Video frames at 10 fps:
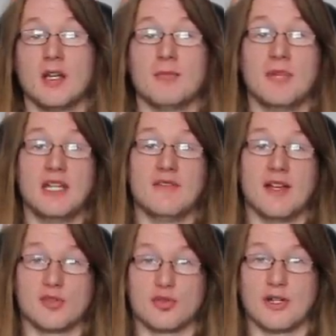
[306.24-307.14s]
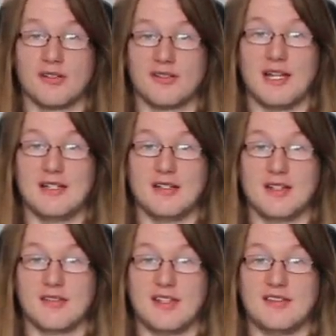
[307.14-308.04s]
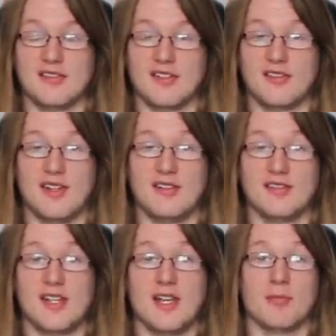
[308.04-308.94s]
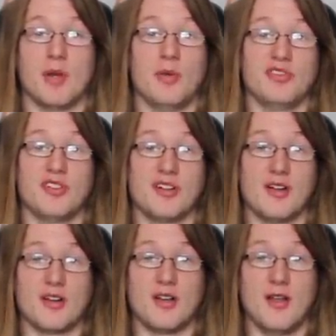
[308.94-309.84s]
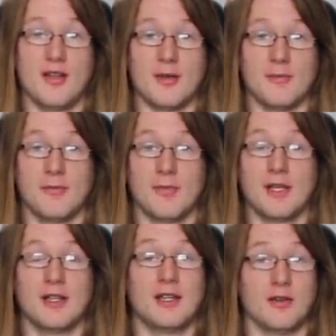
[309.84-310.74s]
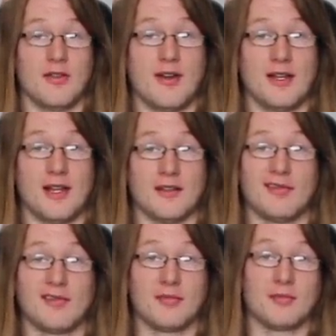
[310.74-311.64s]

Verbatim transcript: MidiFan translated the cease and desist and posted it online. Here are the highlights.